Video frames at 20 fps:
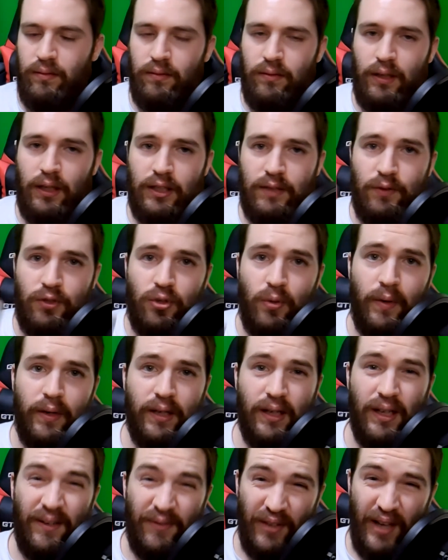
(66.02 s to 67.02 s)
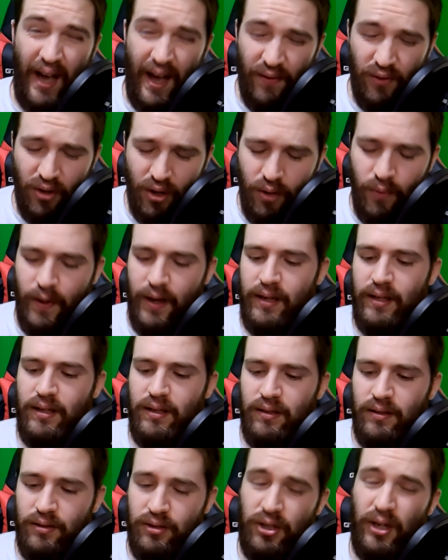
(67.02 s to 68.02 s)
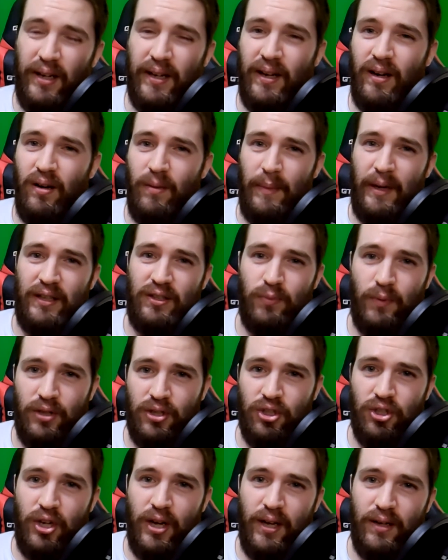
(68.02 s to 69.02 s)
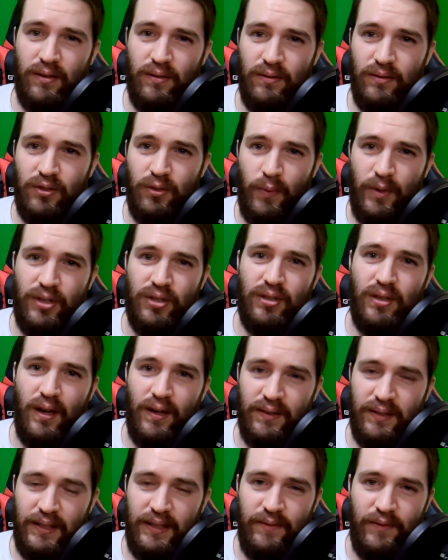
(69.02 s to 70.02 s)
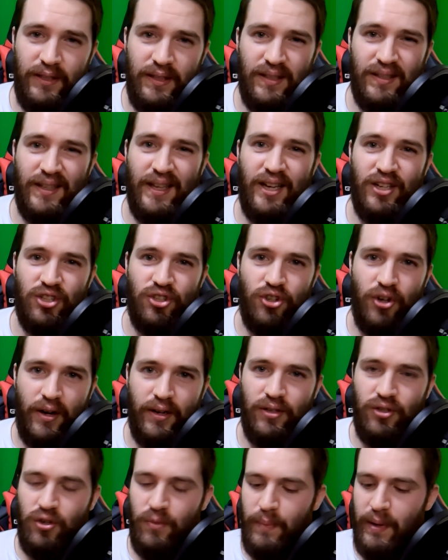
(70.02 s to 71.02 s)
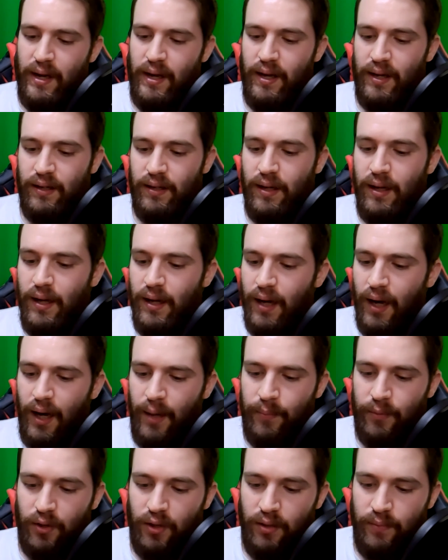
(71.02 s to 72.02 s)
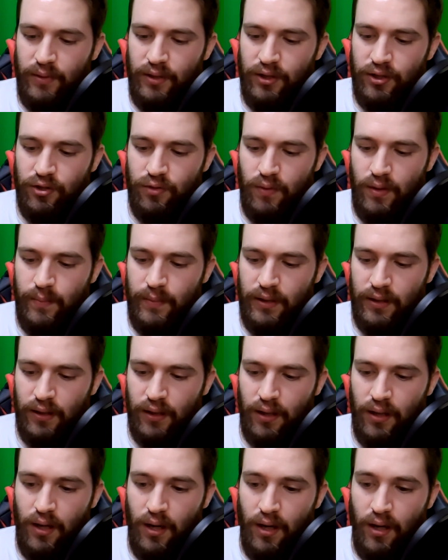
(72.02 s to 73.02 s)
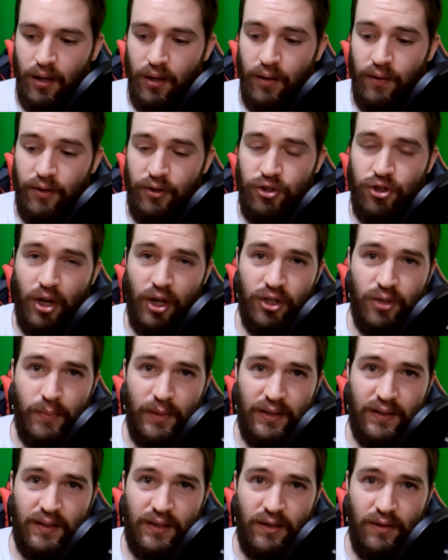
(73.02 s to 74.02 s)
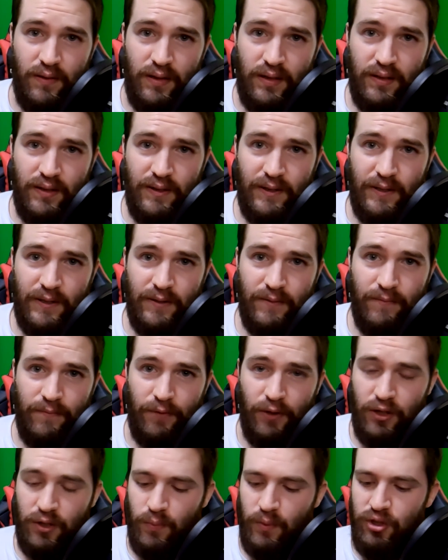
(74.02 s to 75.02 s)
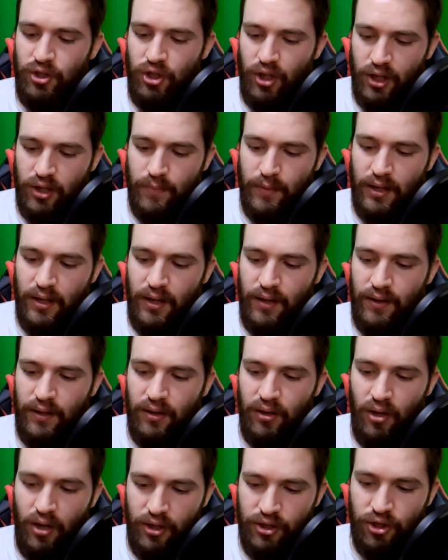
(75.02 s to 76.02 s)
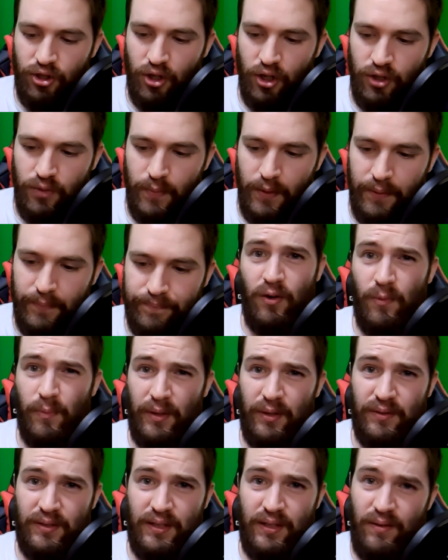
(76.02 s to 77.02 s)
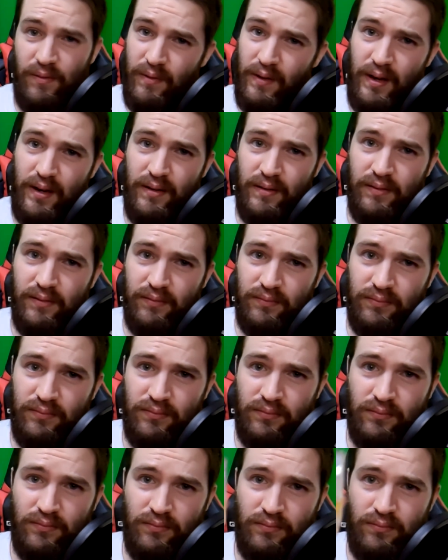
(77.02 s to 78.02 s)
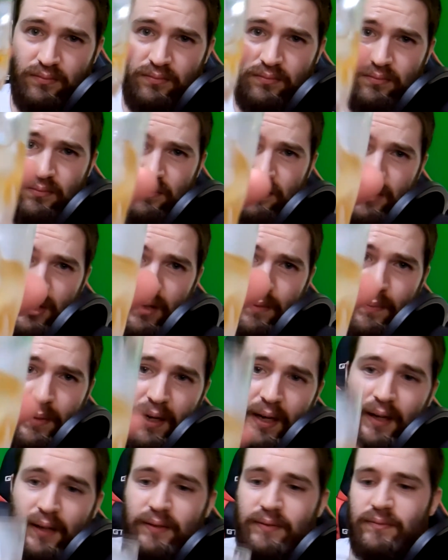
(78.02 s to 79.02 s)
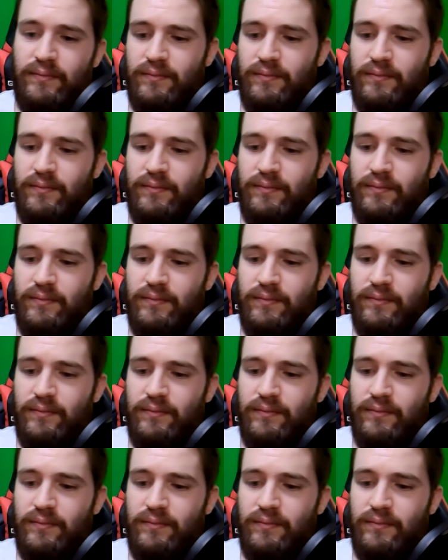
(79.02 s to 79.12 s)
Thanks for joining, and if you haven't already, check out my Twitch channel, twitch.tv slash Japan. I'm going to be streaming the Judgment series, first with Judgment and then Lost Judgment. Hope I'll see you there. Kanpai.